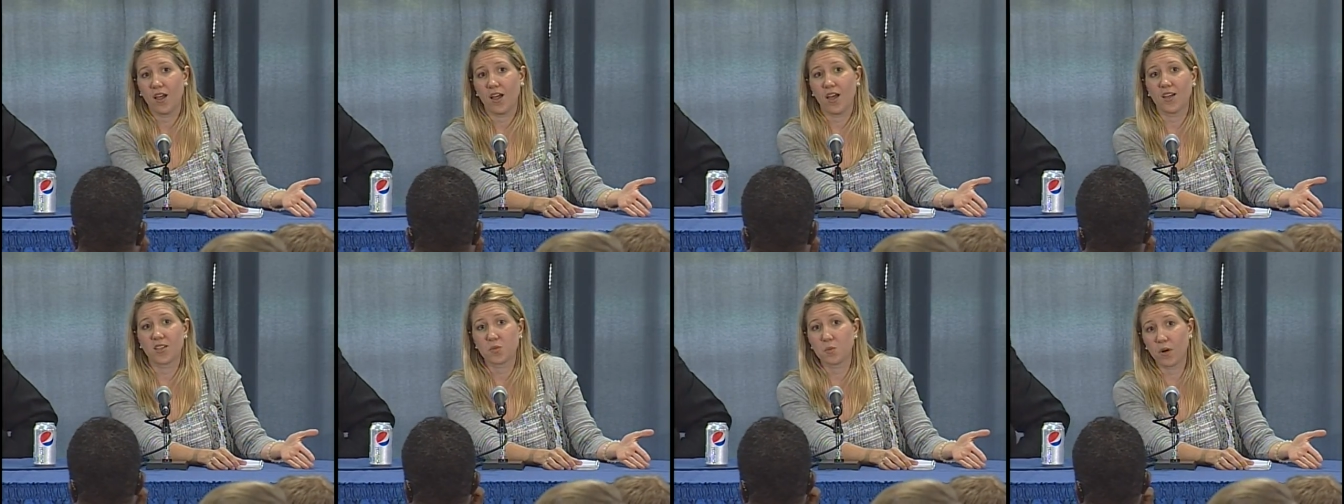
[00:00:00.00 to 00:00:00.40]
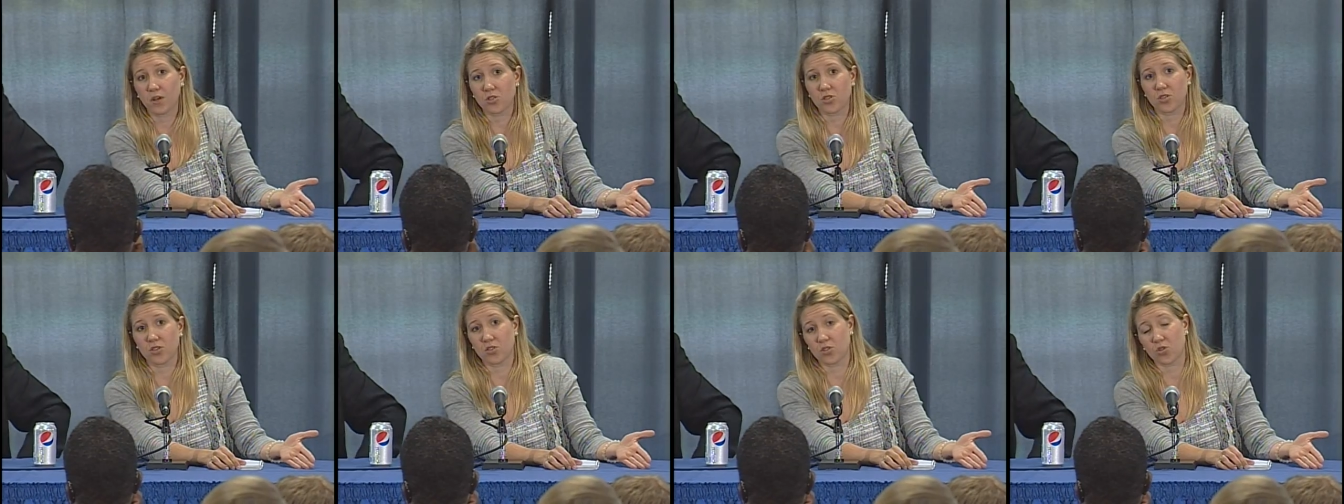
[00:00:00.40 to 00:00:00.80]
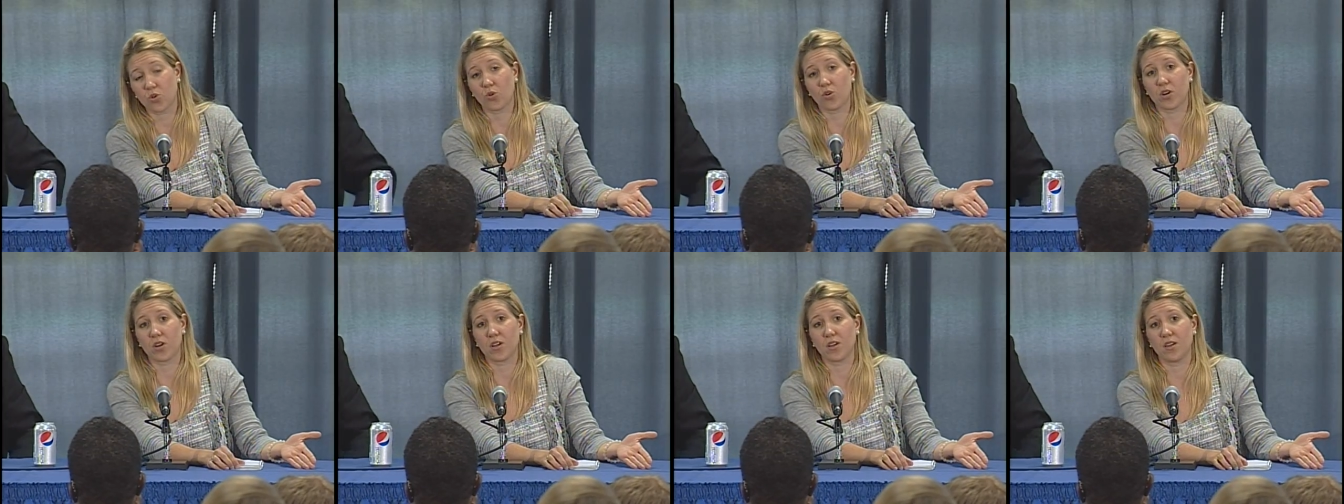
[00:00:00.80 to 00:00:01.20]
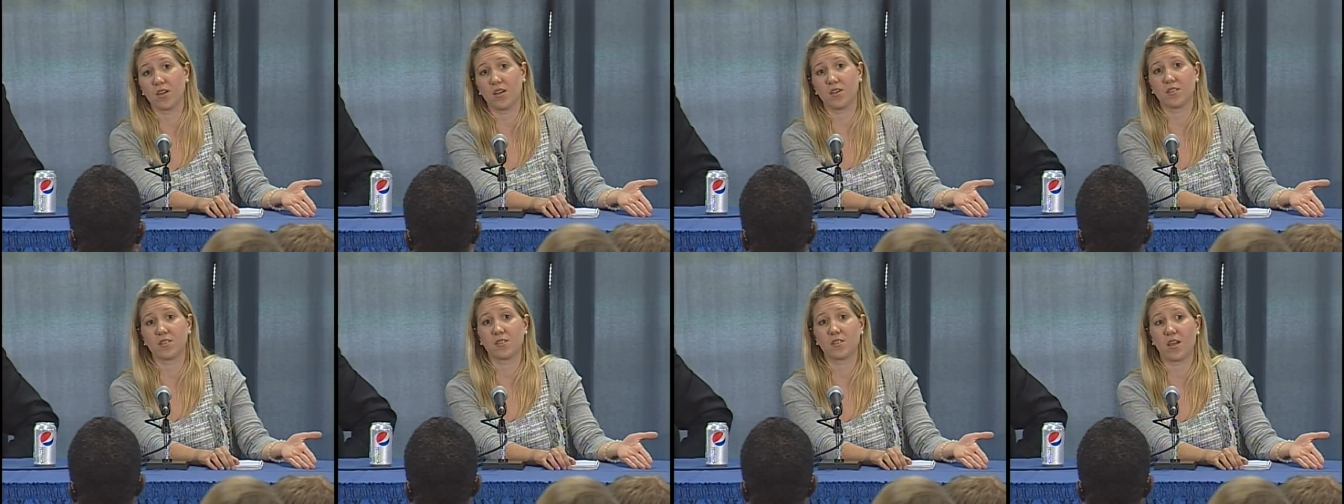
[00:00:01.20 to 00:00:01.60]
as much the story
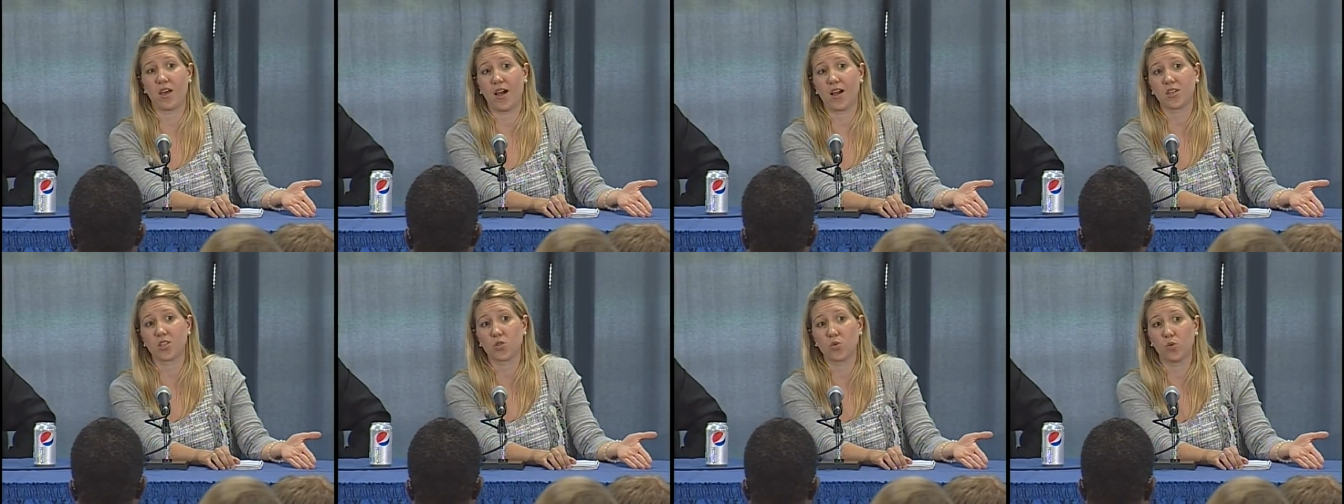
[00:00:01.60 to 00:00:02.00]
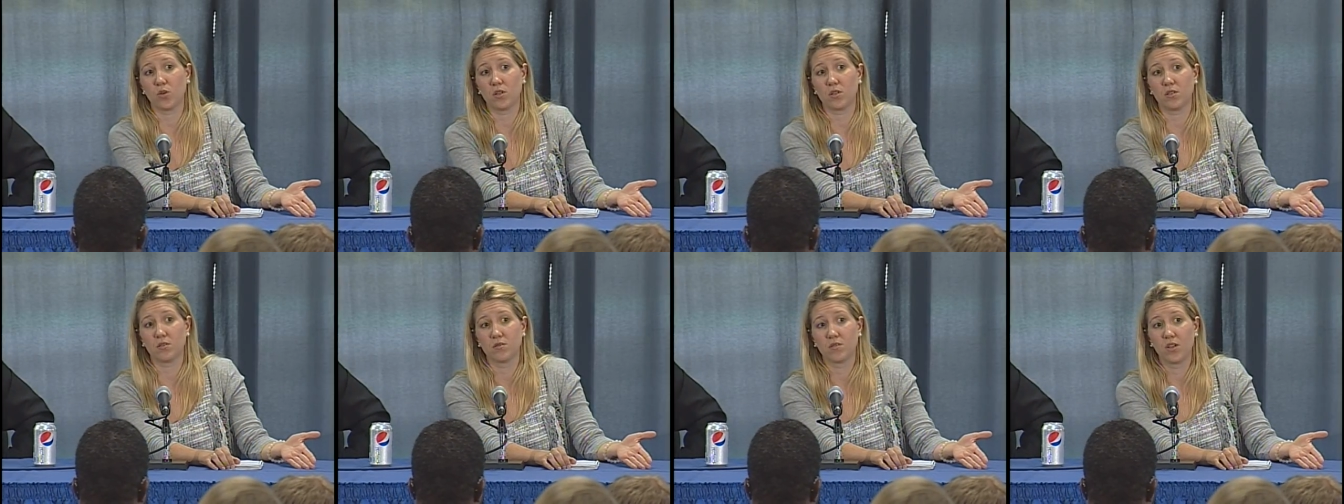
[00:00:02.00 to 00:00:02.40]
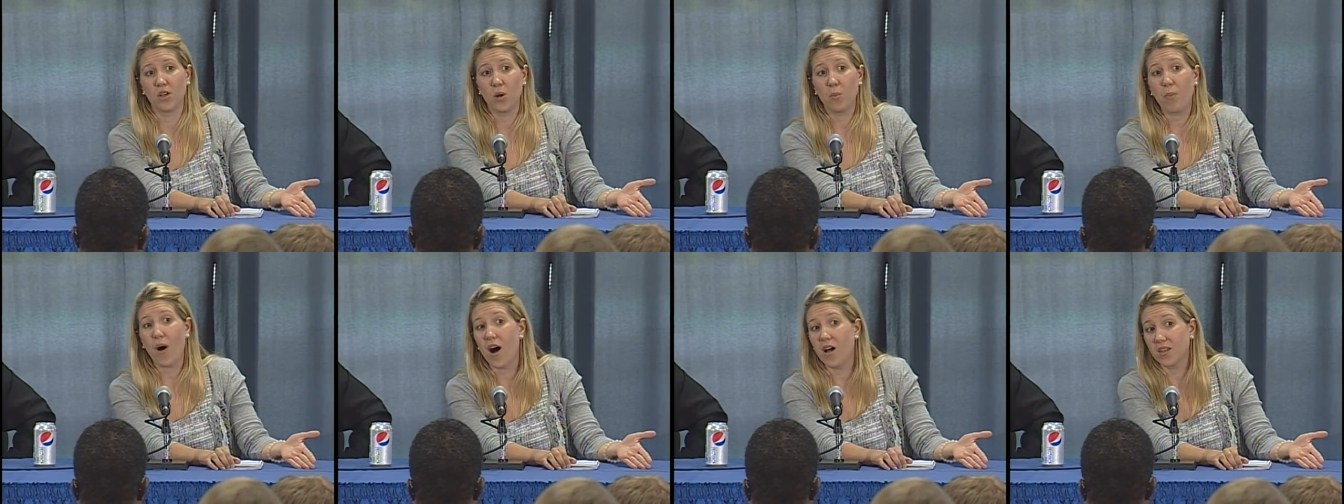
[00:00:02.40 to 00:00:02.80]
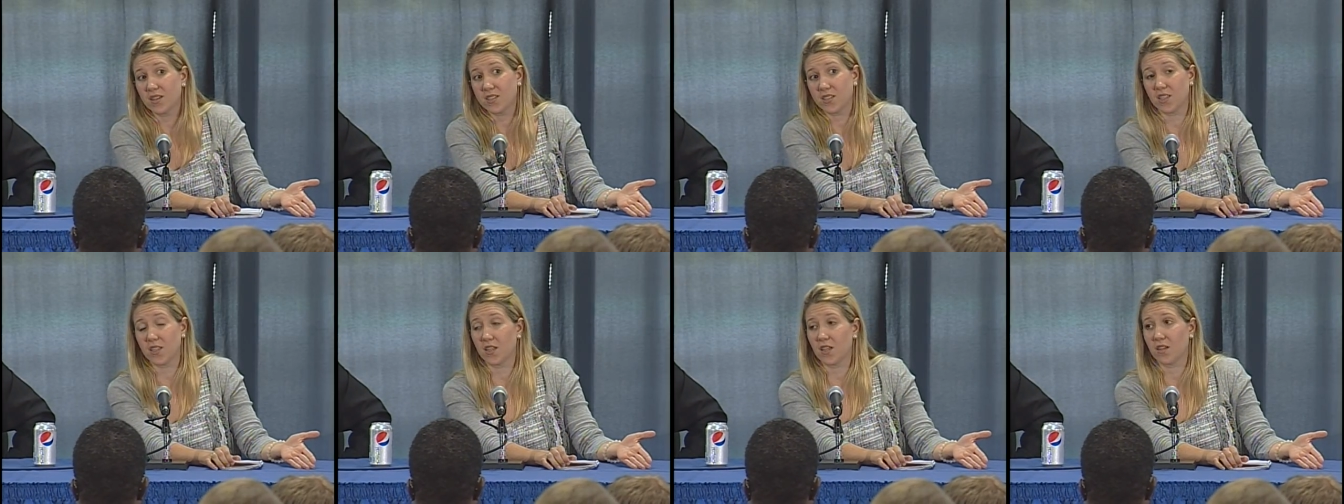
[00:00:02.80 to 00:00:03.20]
as the actual
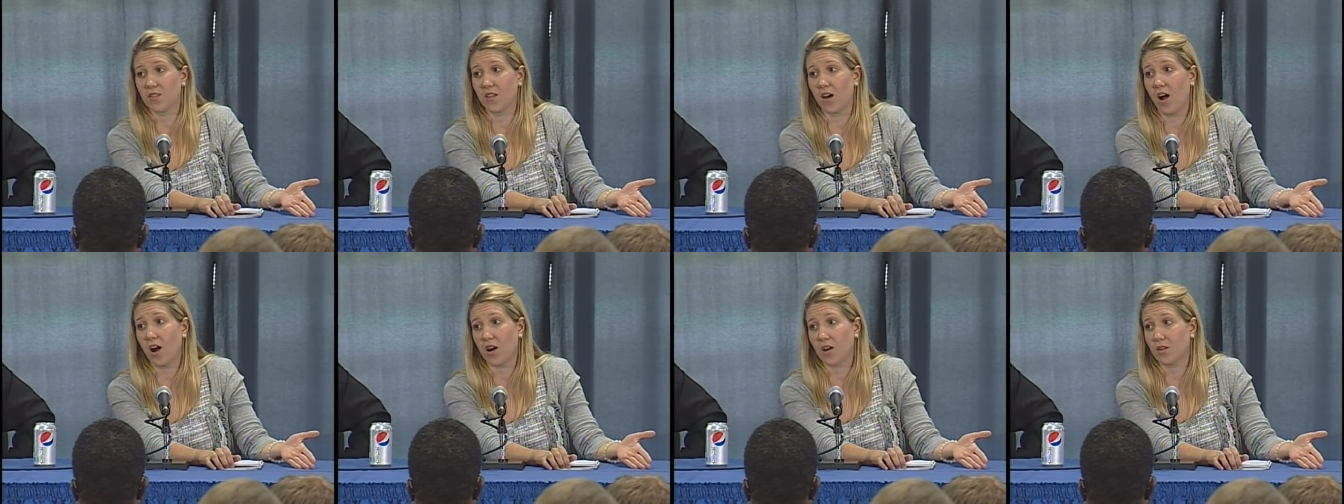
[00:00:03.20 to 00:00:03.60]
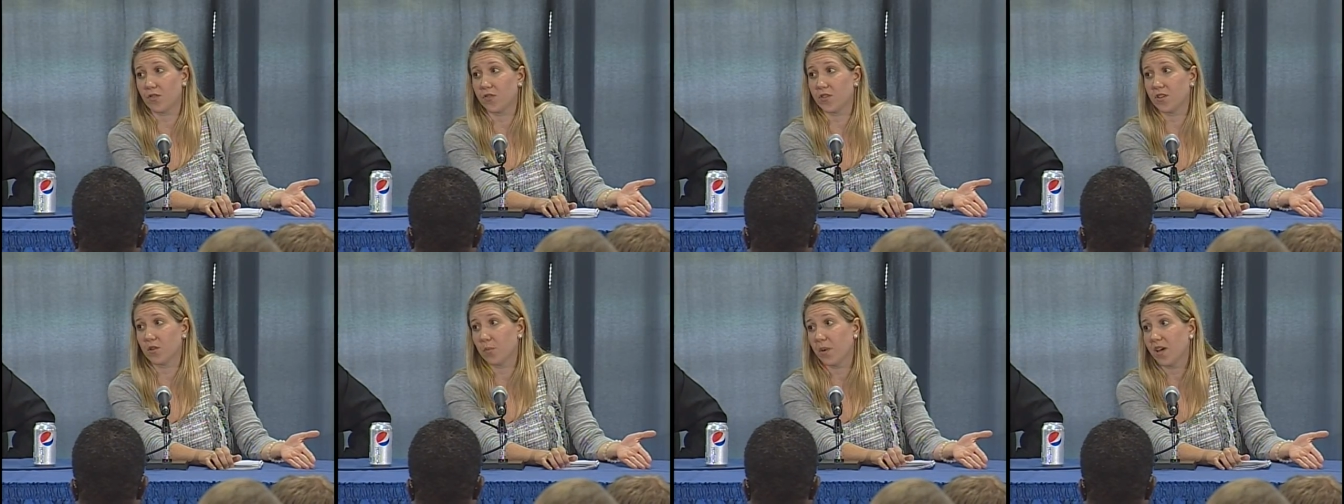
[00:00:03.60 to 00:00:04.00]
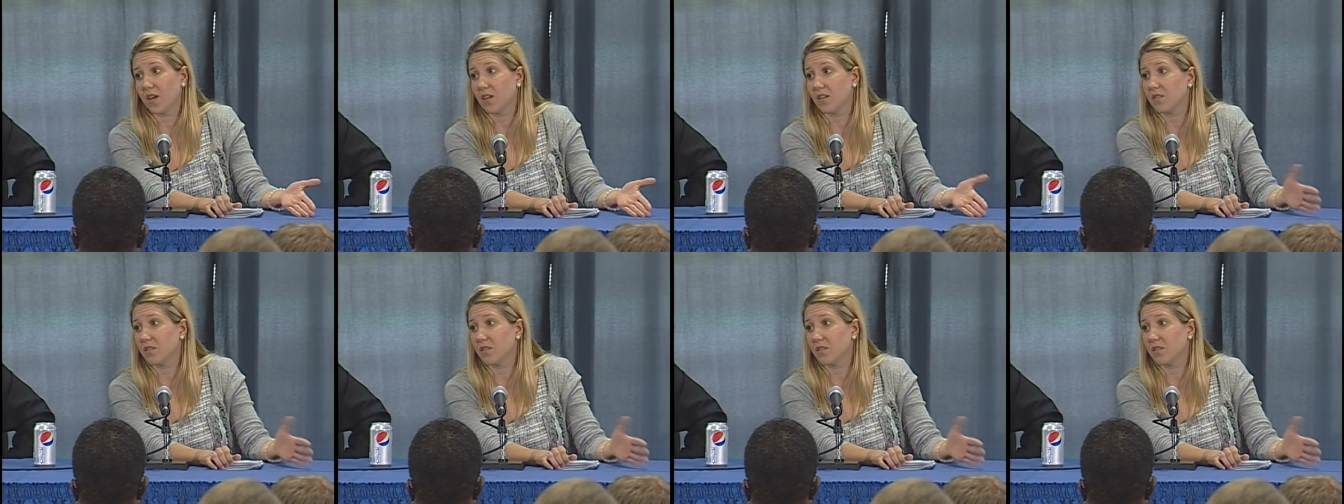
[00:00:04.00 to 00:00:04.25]
policy in the heart of the debate.